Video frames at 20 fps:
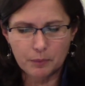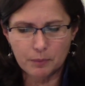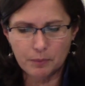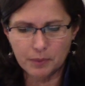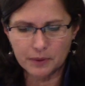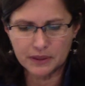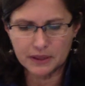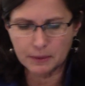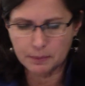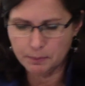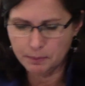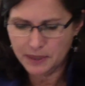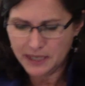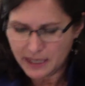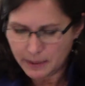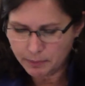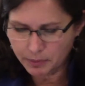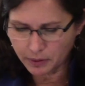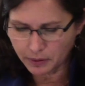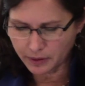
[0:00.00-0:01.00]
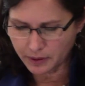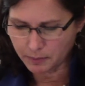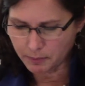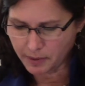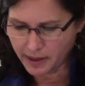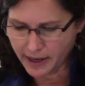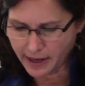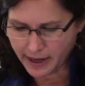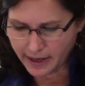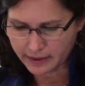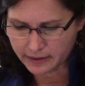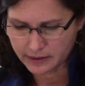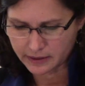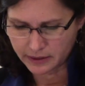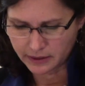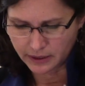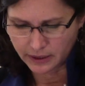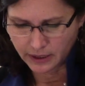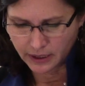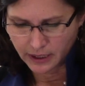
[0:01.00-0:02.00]
but the people
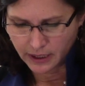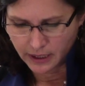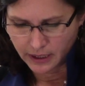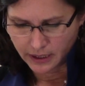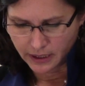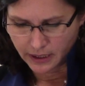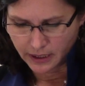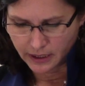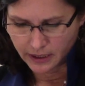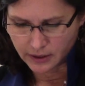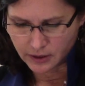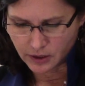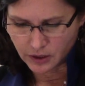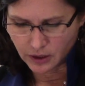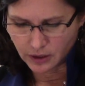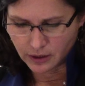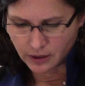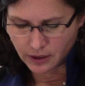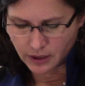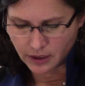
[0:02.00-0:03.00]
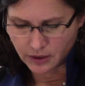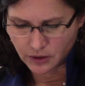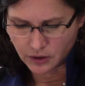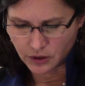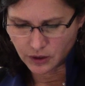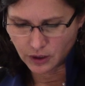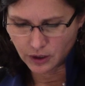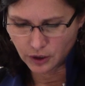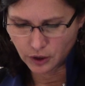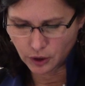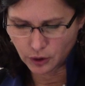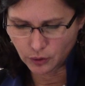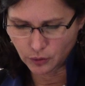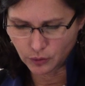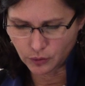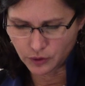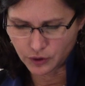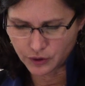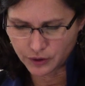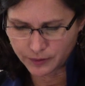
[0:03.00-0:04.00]
impact is
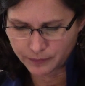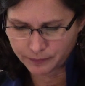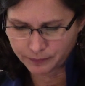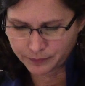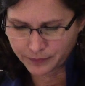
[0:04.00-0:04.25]
huge.